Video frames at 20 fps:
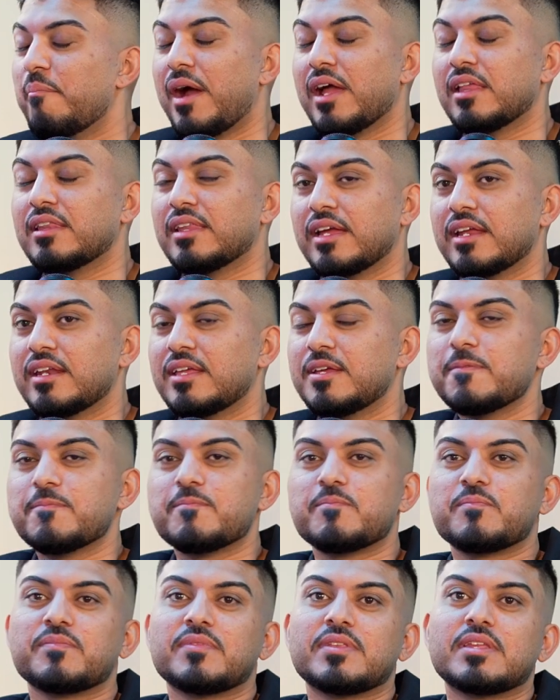my lady,
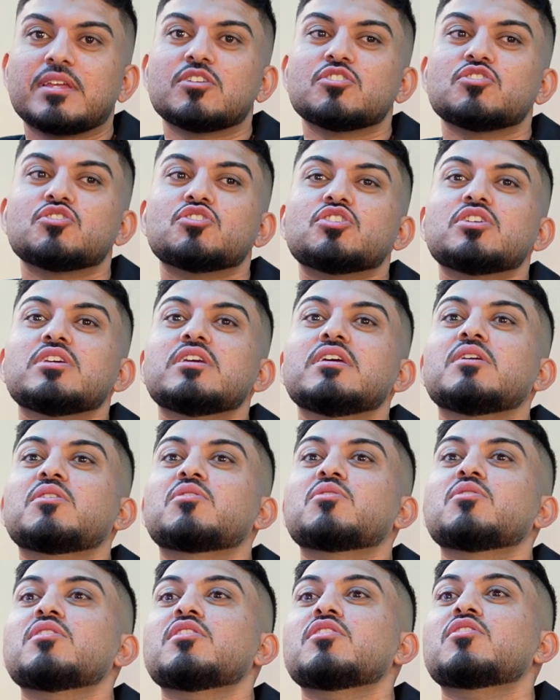she
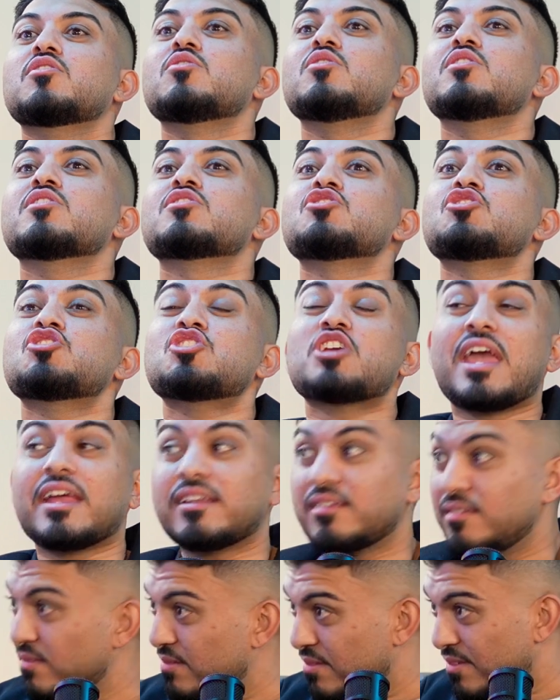couldn't cook
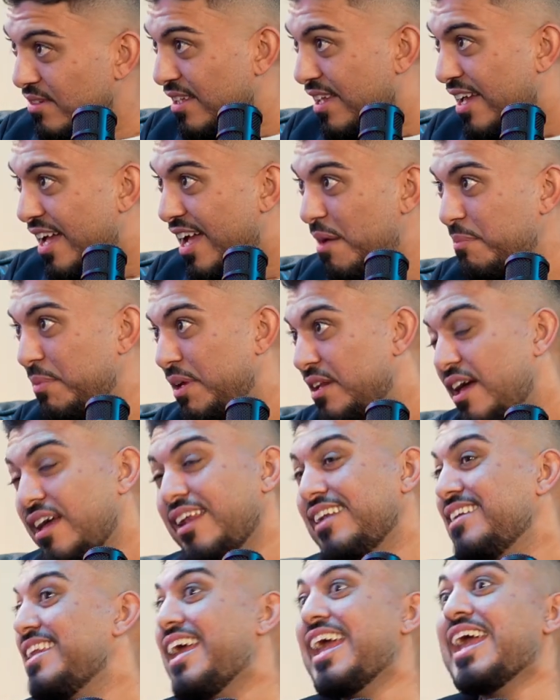shit. I mean,
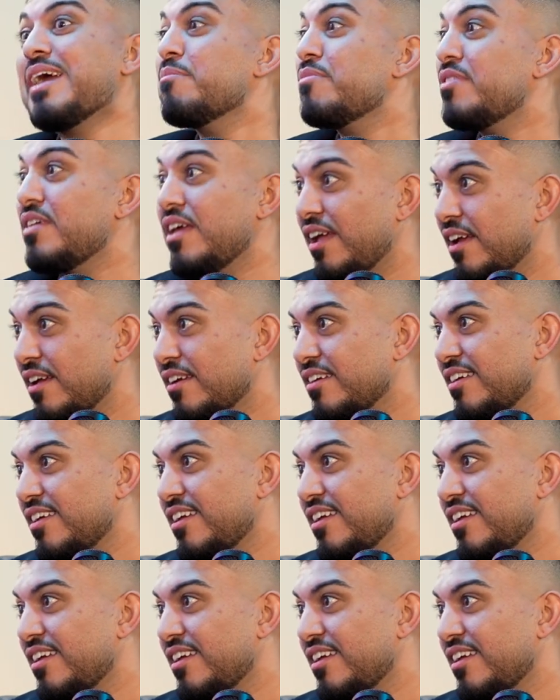not a damn thing.